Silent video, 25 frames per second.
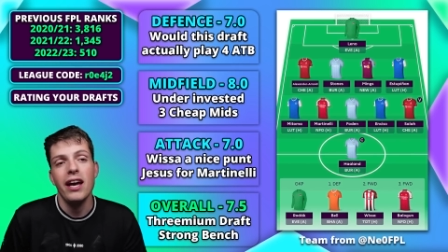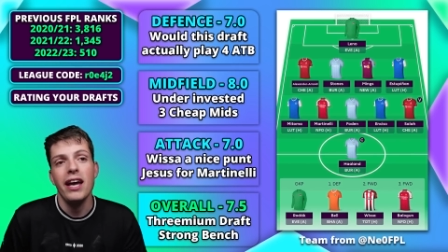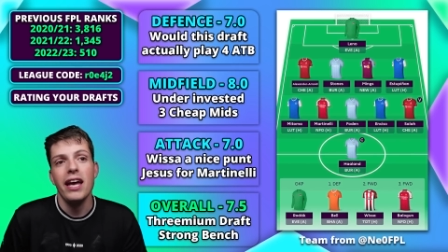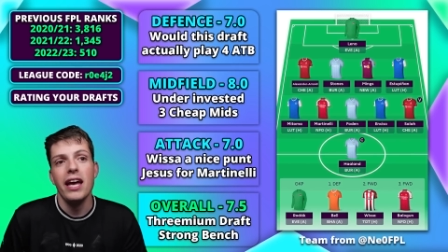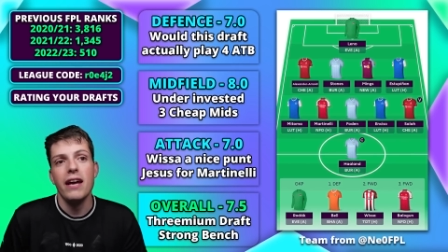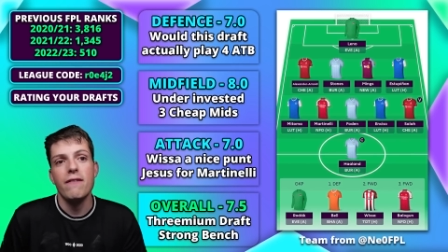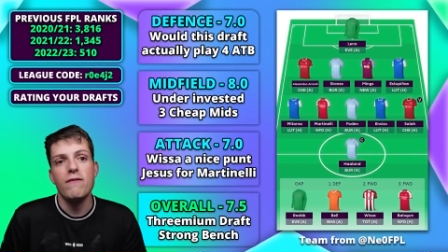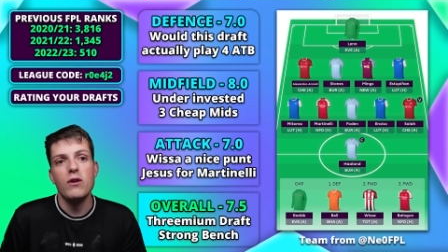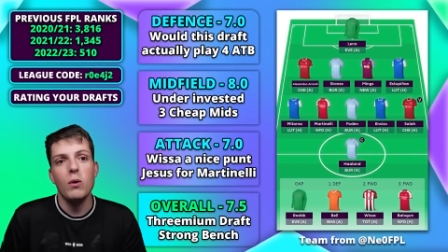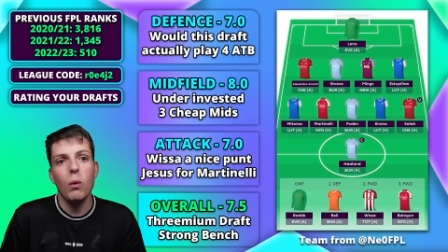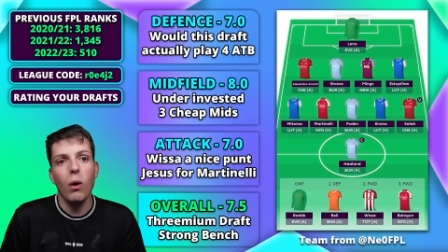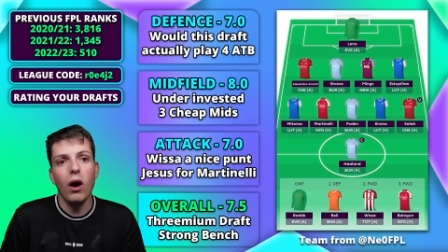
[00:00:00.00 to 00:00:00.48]

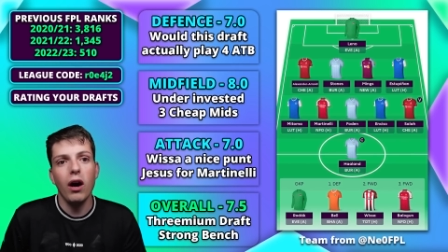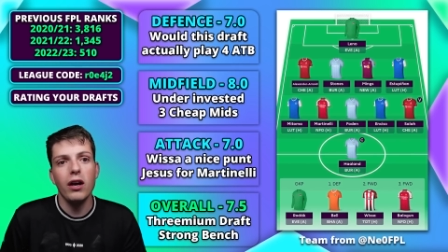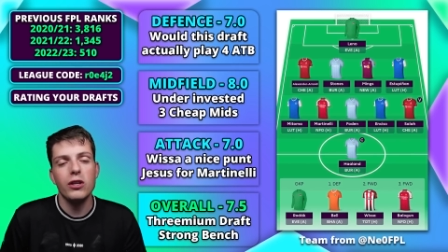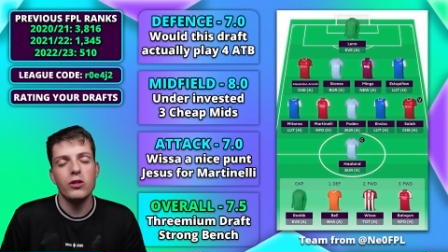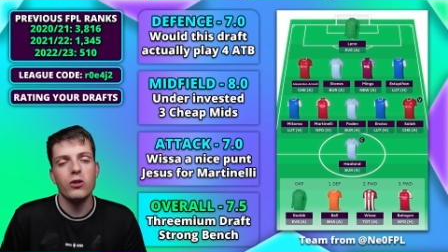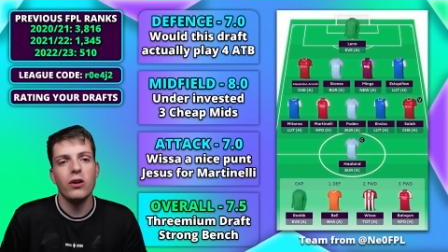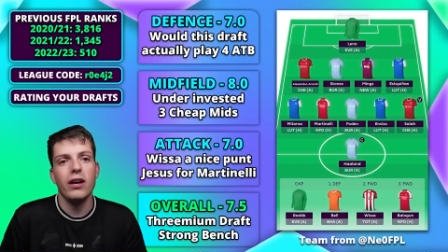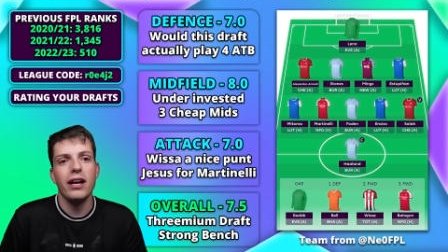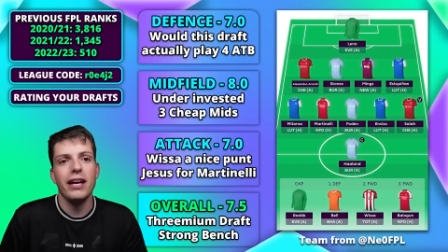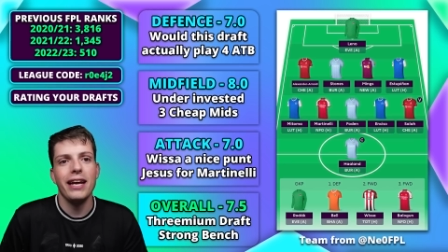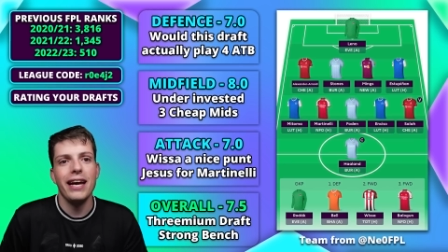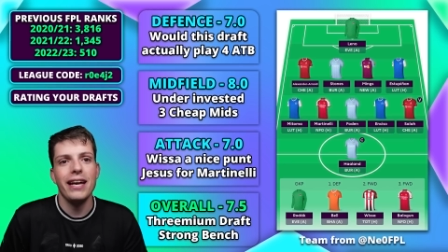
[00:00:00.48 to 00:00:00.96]
If you are
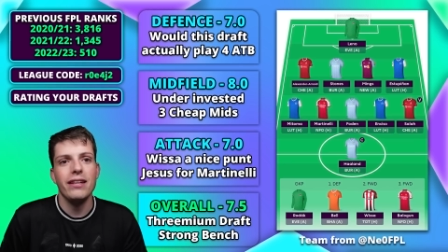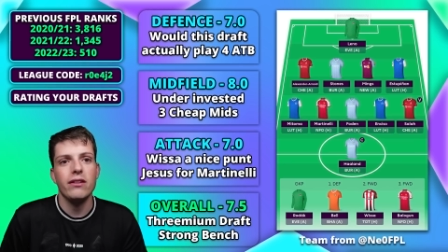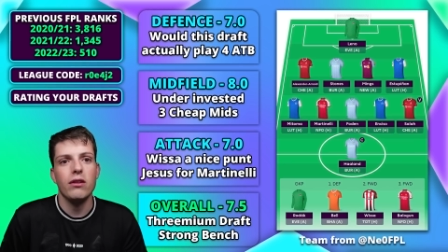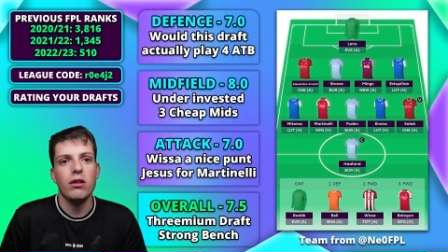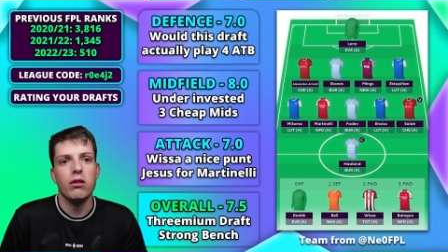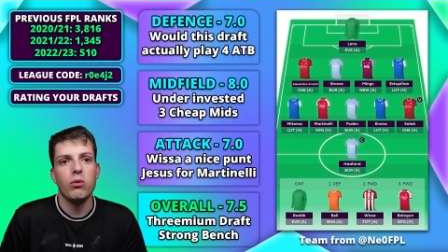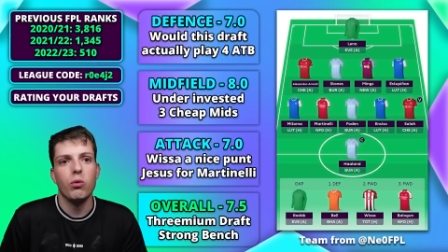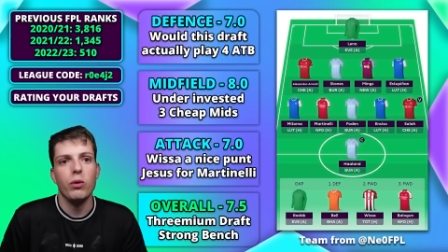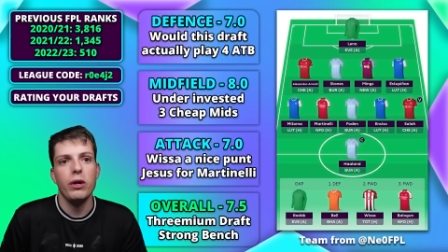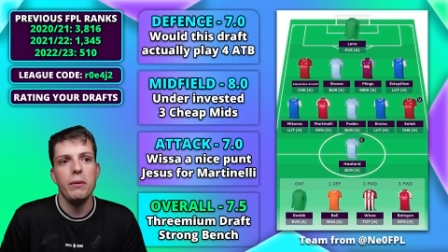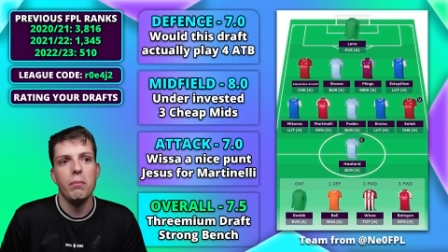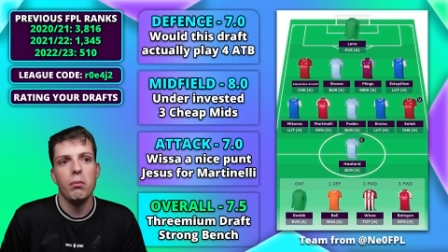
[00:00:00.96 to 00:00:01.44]
trying to get the
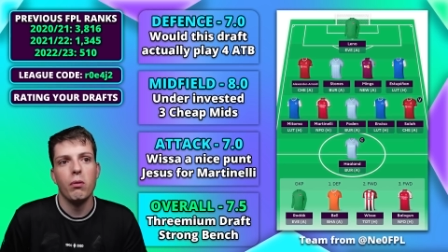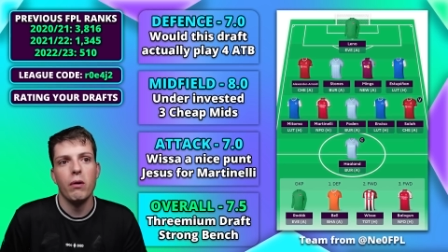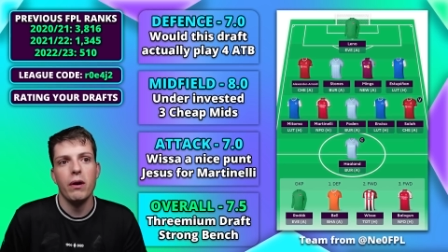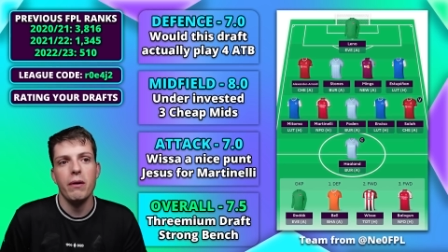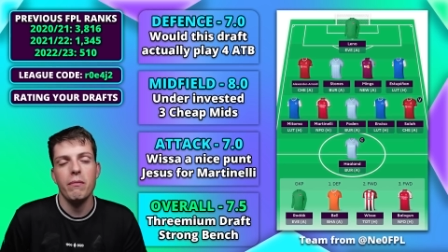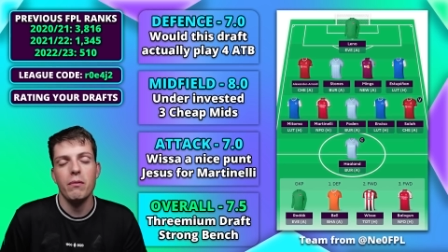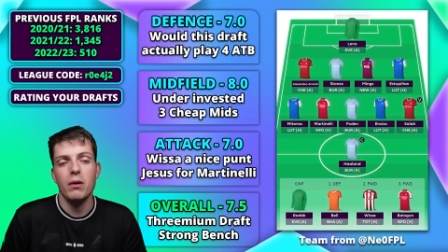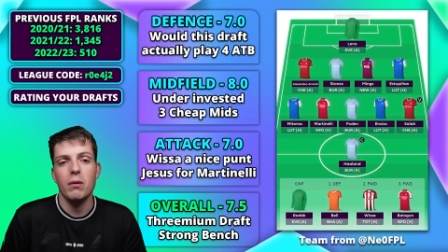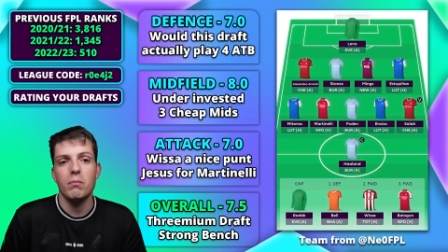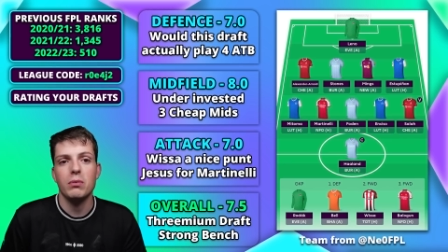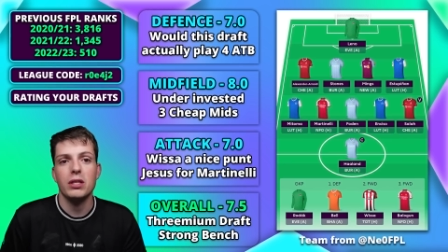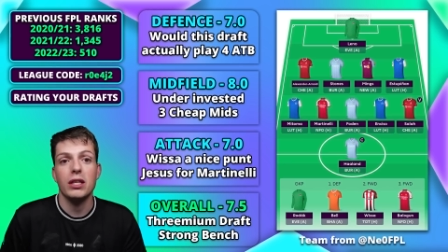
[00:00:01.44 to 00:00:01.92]
3
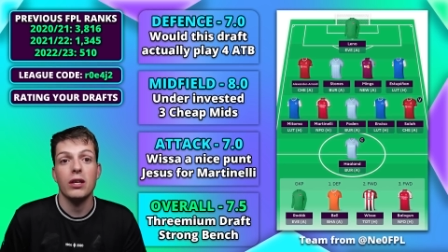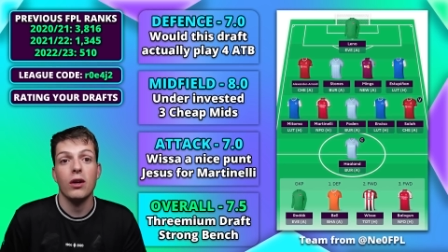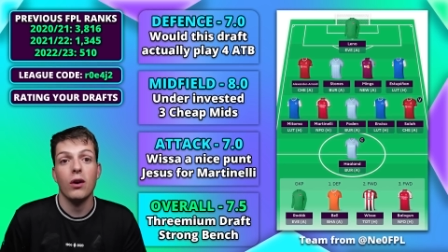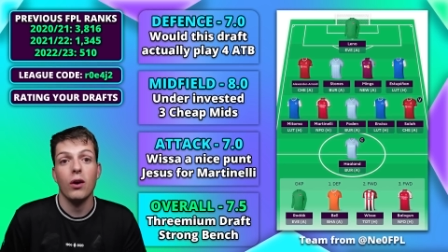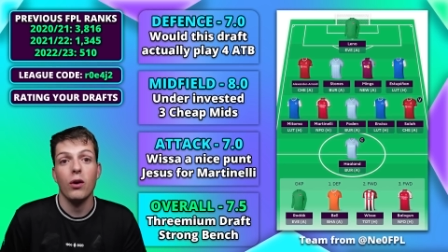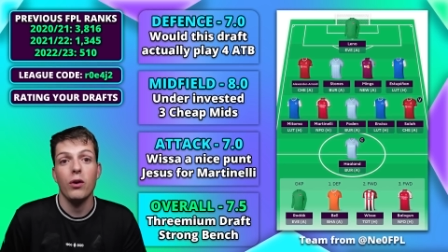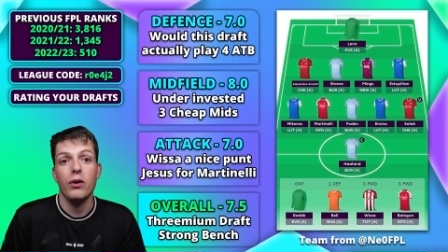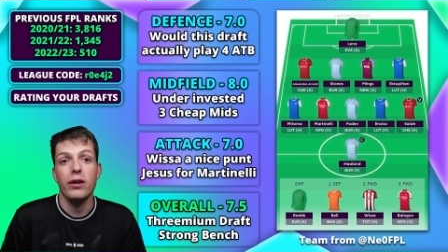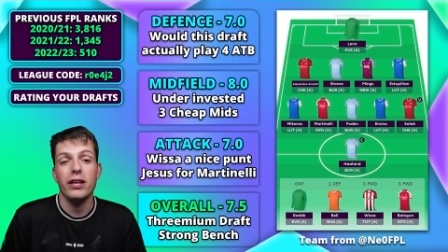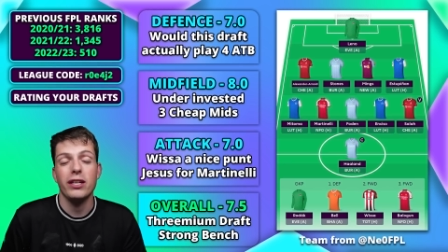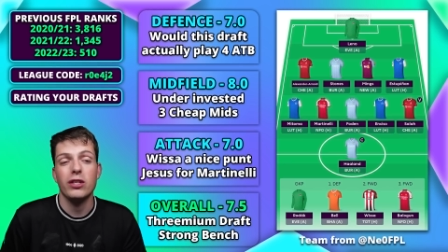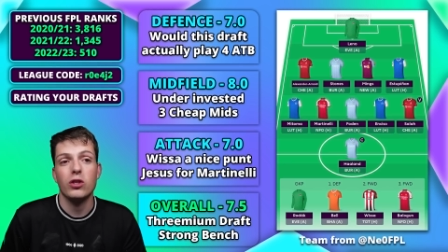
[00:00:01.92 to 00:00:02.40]
premiums,
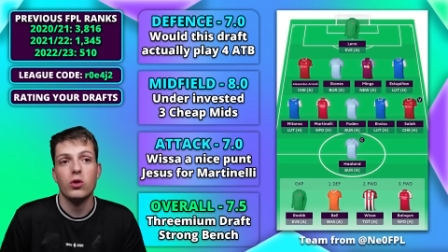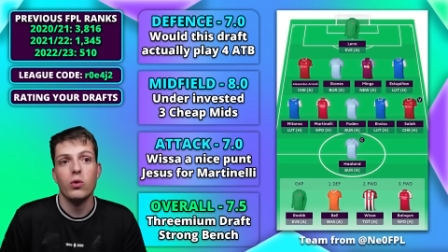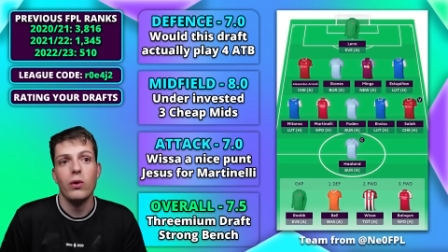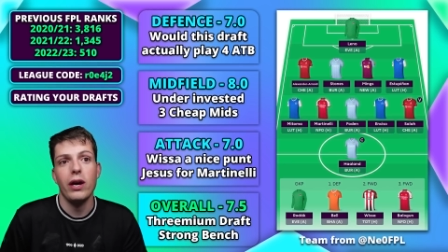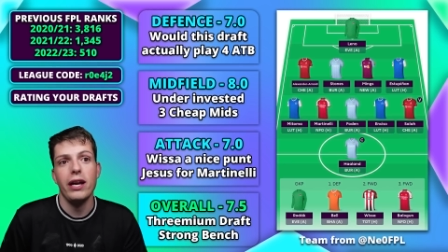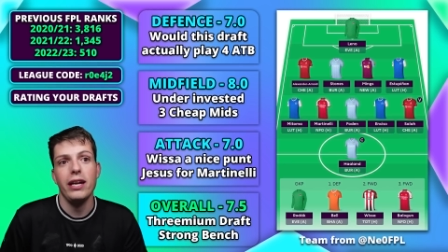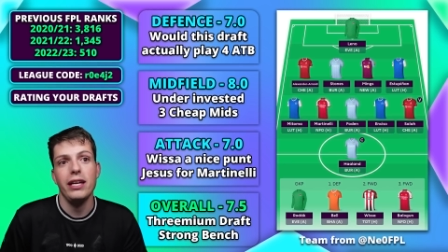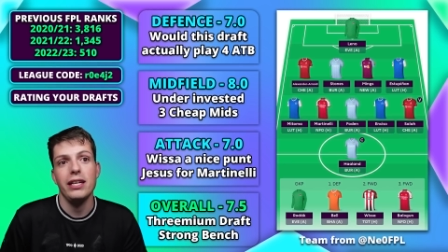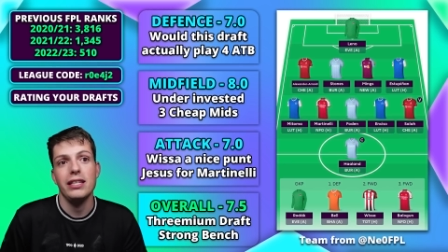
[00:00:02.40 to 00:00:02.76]
including Trent,